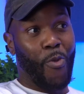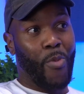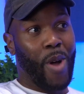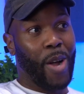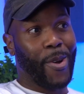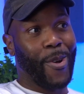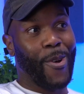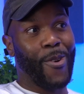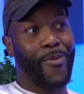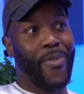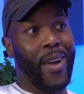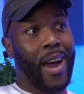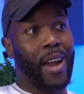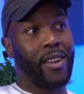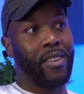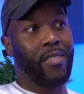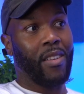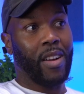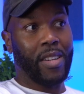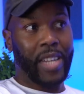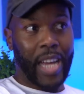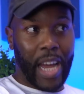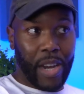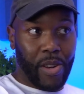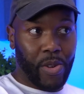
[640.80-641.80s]
and my co-founder
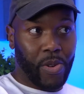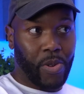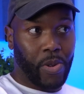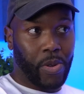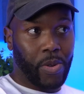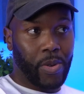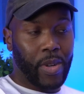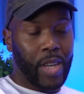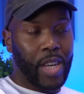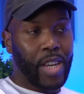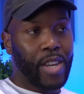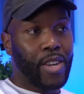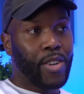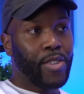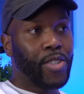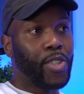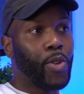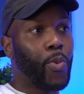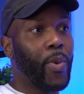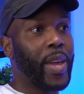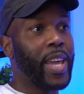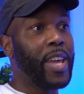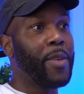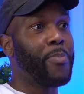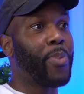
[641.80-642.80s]
are technical. So
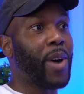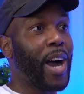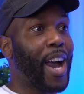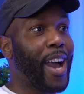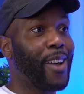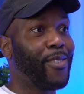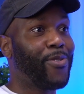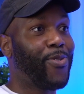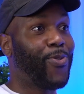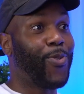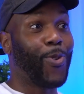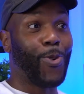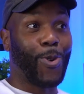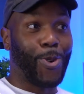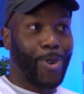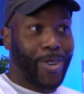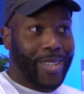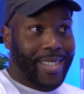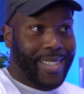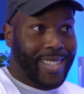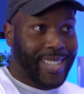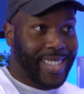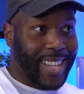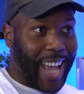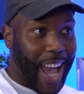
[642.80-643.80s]
we, by
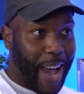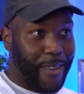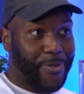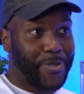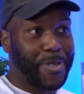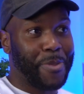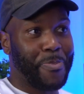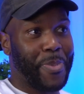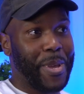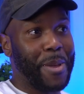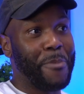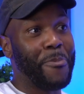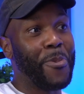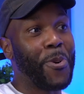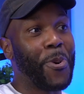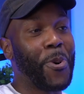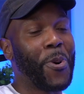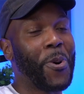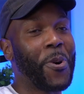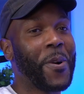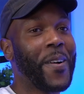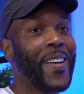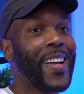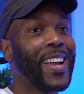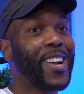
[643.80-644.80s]
force, have to be
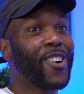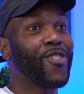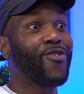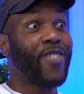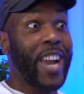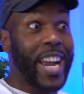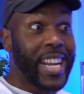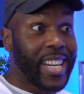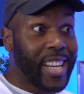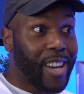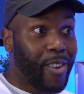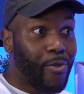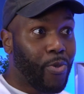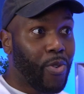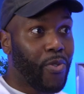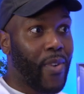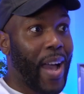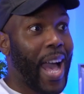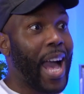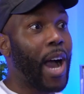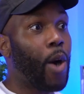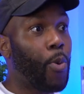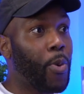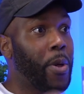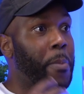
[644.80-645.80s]
more creative with
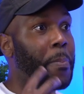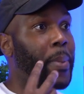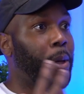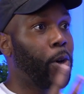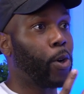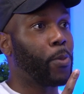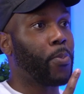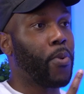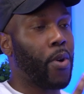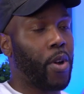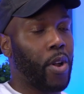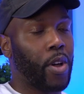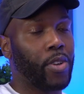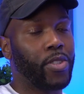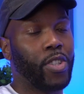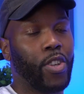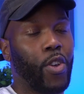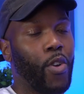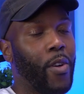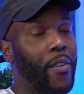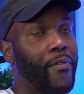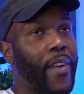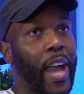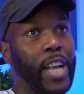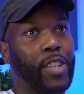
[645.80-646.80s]
how we build products.
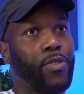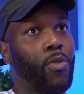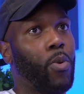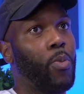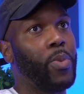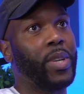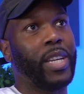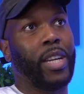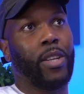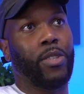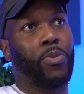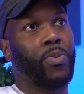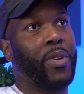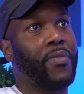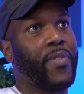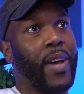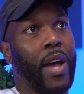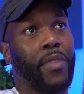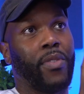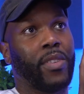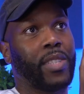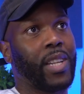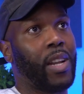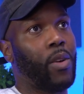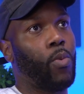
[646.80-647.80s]
So effectively what we did is we
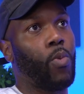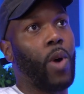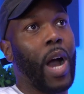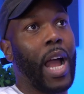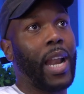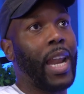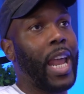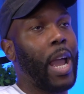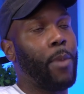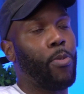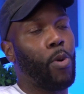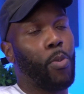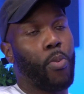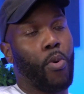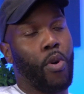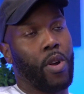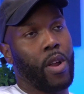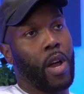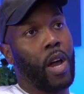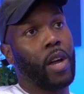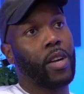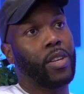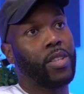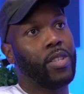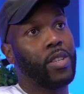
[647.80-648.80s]
found this kind of white label
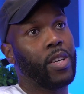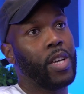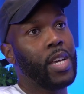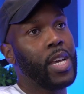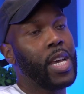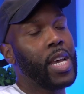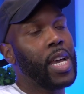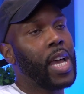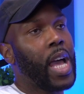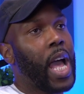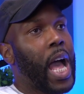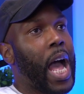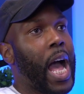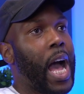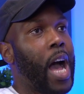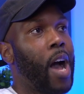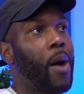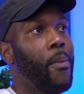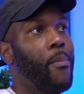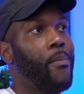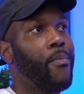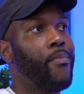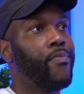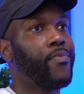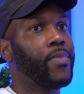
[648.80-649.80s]
product.
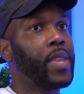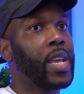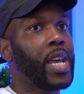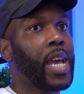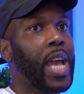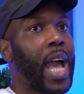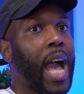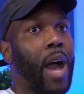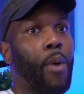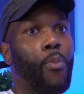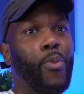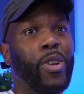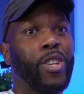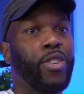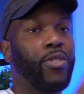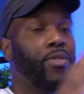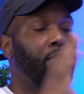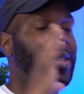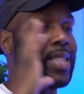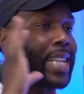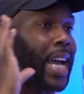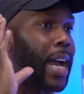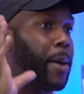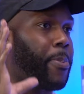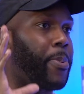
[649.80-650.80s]
And we
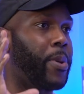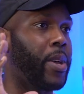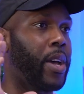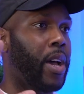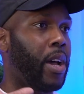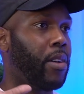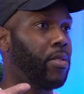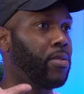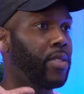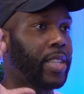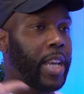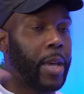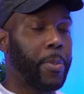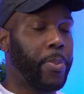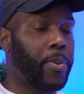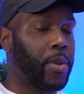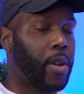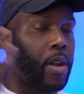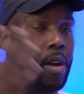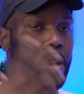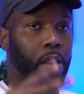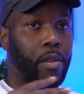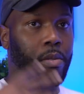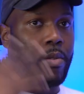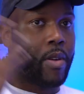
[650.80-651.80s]
use Zapier or
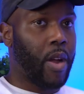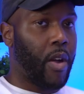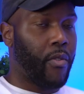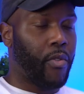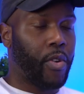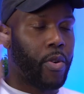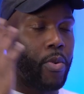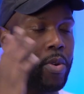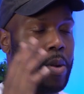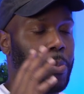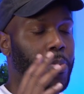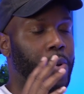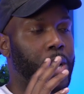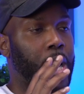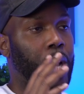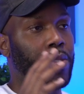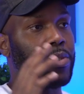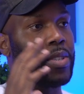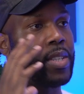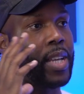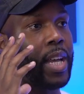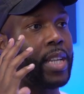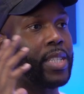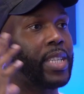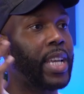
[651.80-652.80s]
Zapier, however you want to
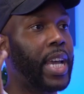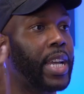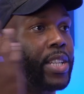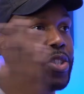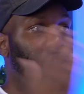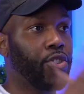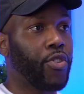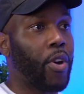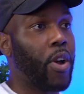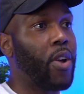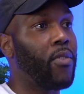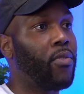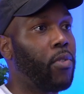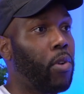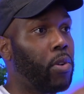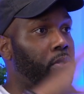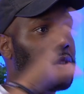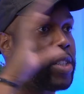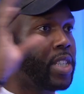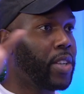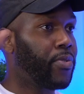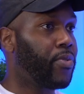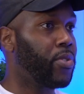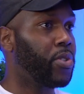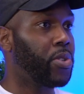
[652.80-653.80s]
pronounce it, to integrate with lots
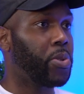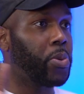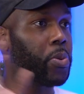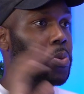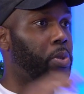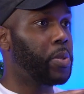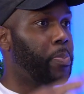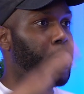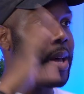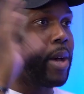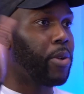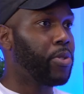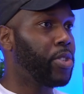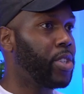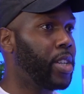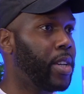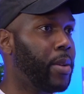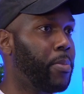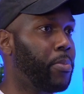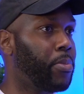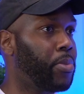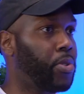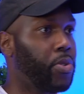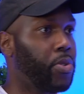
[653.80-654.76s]
of different tools, MailChimp,